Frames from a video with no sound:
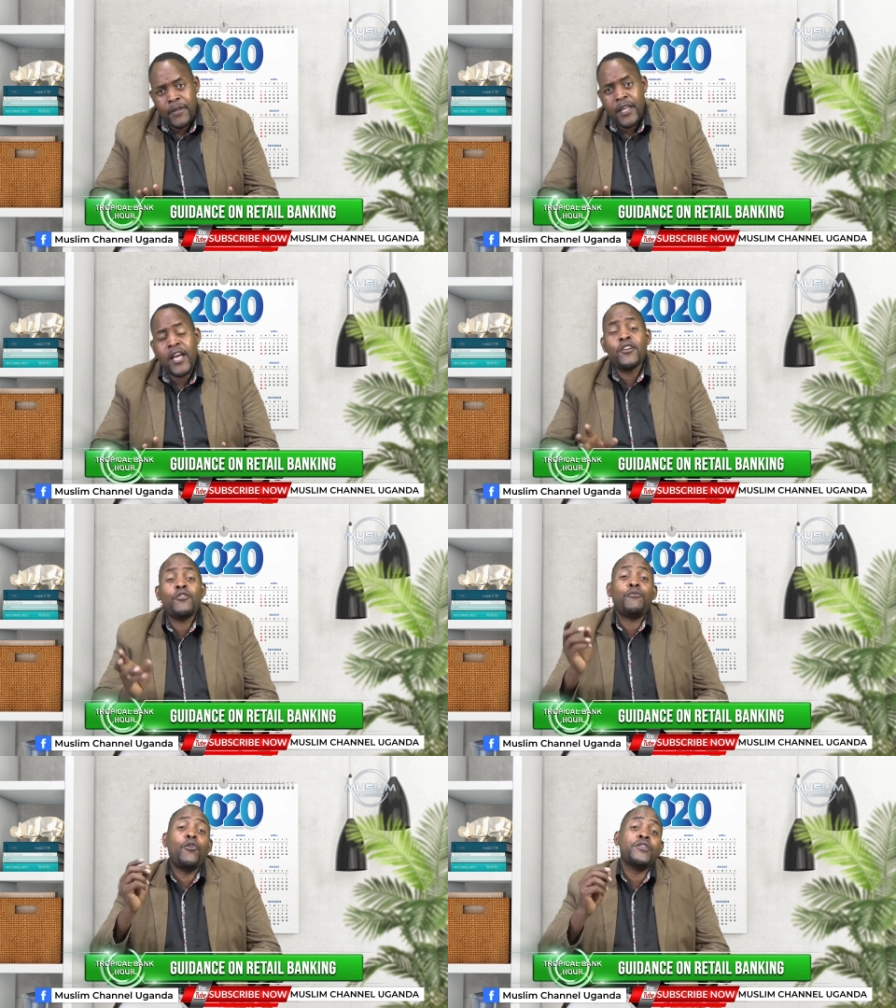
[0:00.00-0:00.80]
And
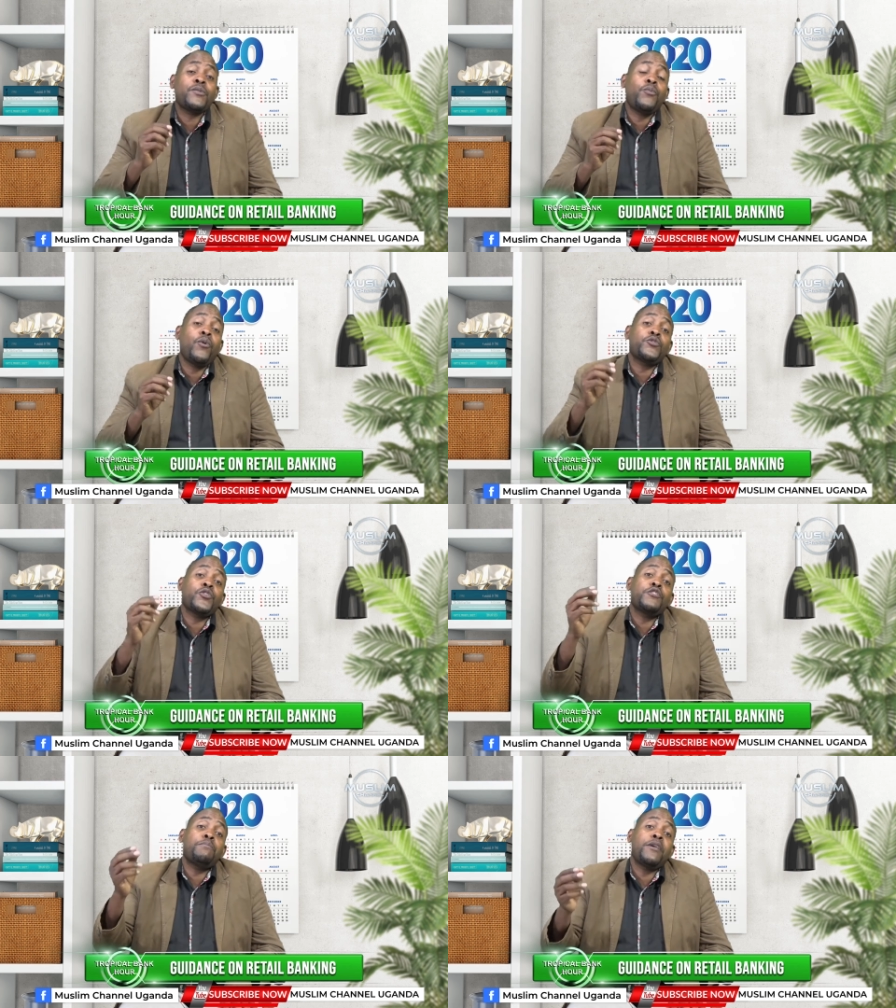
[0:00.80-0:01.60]
of course, we also
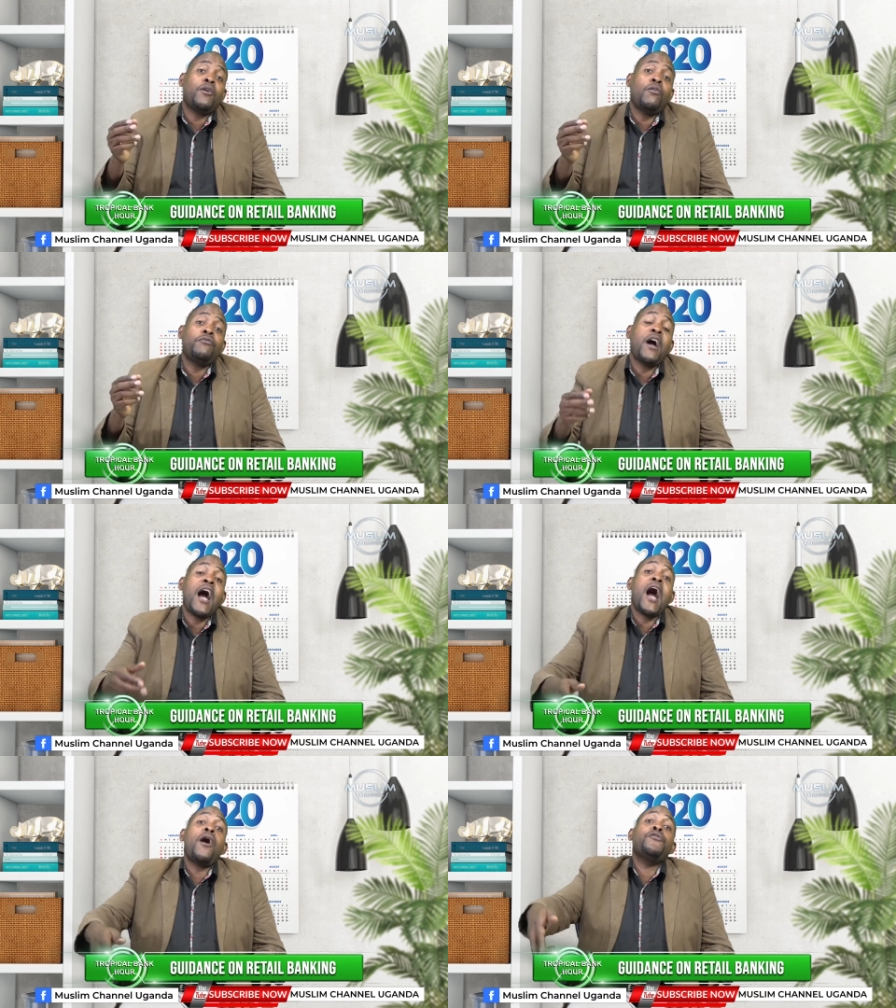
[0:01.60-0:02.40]
speak of
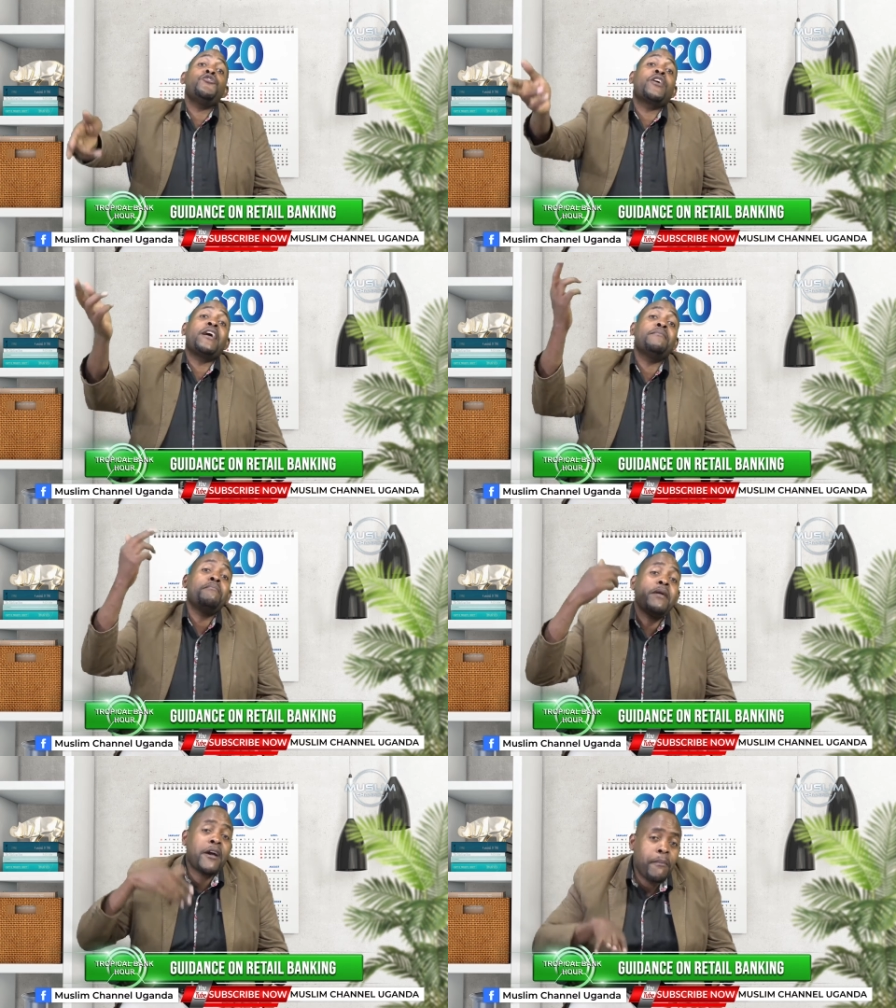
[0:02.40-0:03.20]
how you can
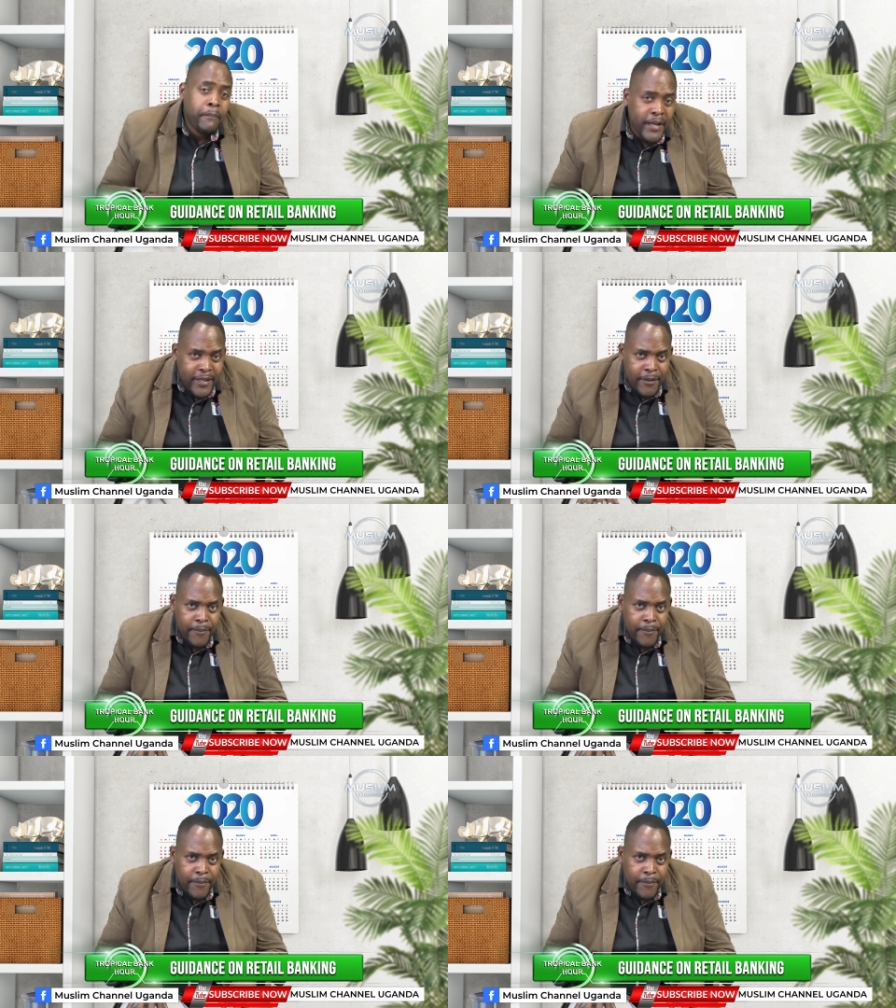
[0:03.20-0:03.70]
make money